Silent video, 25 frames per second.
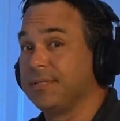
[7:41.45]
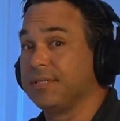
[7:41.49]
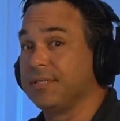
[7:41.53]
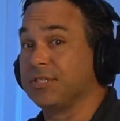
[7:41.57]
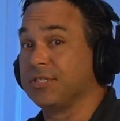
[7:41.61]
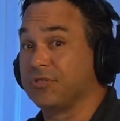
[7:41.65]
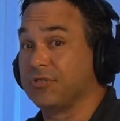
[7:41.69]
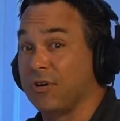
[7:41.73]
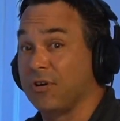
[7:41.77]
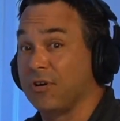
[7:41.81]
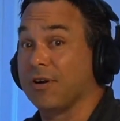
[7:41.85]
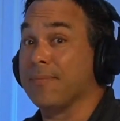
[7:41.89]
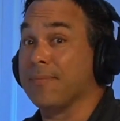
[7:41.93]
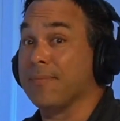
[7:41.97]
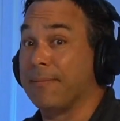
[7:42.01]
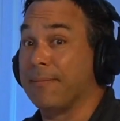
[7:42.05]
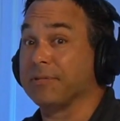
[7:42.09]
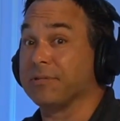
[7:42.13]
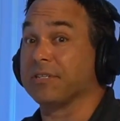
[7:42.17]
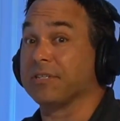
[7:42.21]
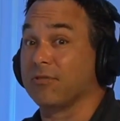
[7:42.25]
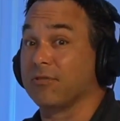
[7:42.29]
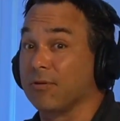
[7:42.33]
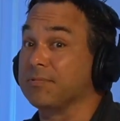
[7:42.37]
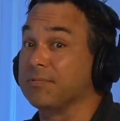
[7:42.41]
The stronger
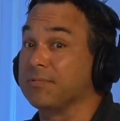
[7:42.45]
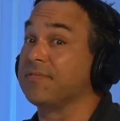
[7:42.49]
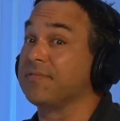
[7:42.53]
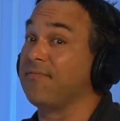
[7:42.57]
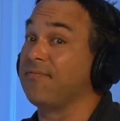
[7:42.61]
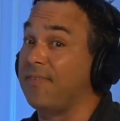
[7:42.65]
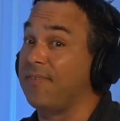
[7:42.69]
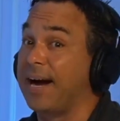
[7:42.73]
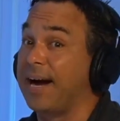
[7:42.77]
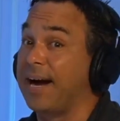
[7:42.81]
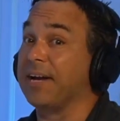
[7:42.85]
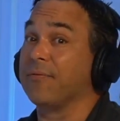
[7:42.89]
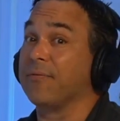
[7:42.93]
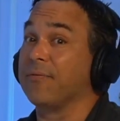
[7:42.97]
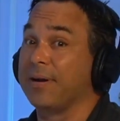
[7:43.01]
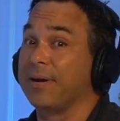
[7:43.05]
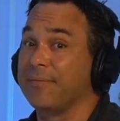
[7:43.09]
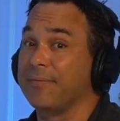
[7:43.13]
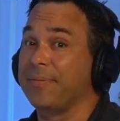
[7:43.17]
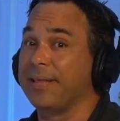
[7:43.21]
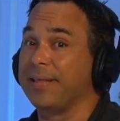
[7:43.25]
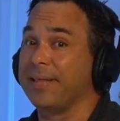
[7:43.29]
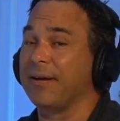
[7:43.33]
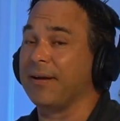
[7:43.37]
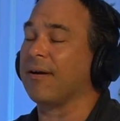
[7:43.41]
members of groups find a way
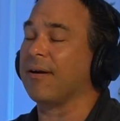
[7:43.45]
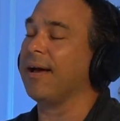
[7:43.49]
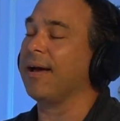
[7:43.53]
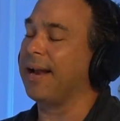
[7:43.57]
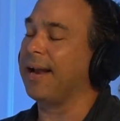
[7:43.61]
to be there.